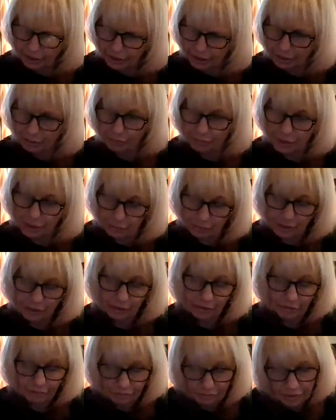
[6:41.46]
And maybe
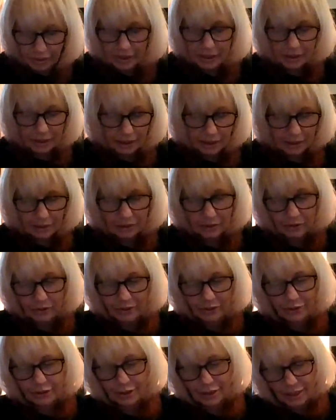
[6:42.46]
you're afraid of getting
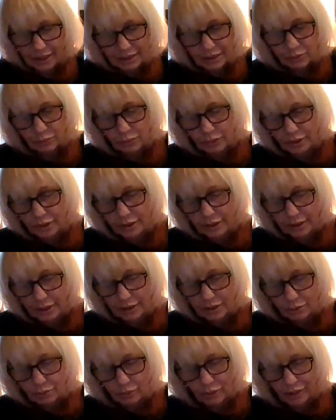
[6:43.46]
hurt, and that's what
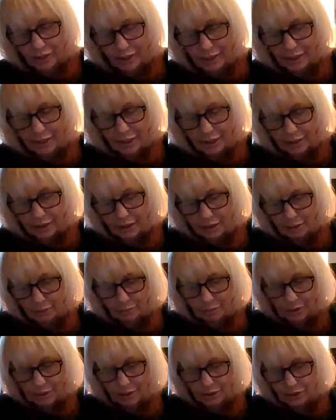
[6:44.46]
that's why.
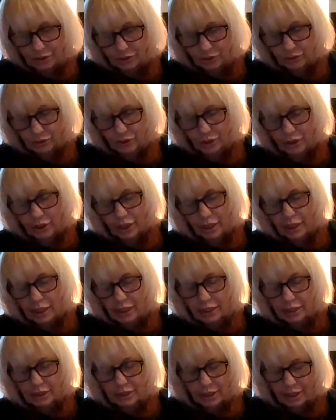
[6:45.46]
Because you're
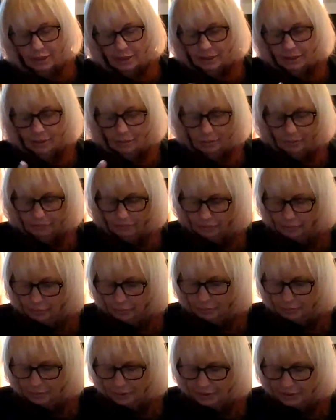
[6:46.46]
kind of coming from a
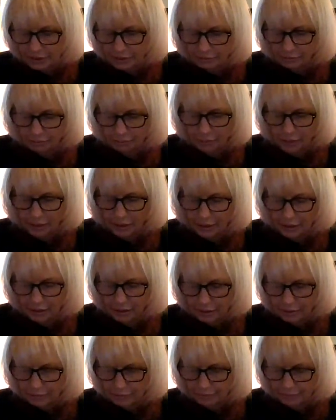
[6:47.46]
place of
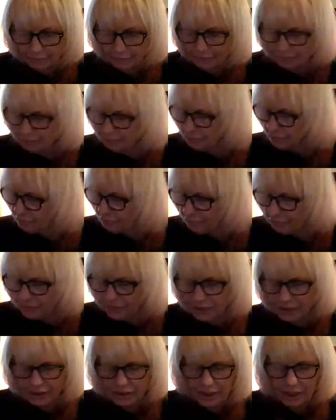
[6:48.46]
pain.
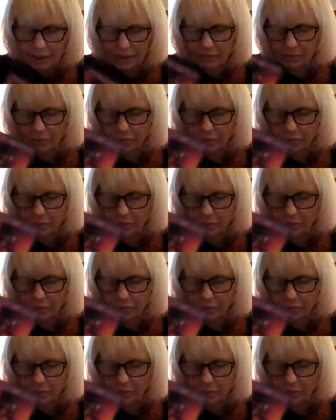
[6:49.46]
The Ten of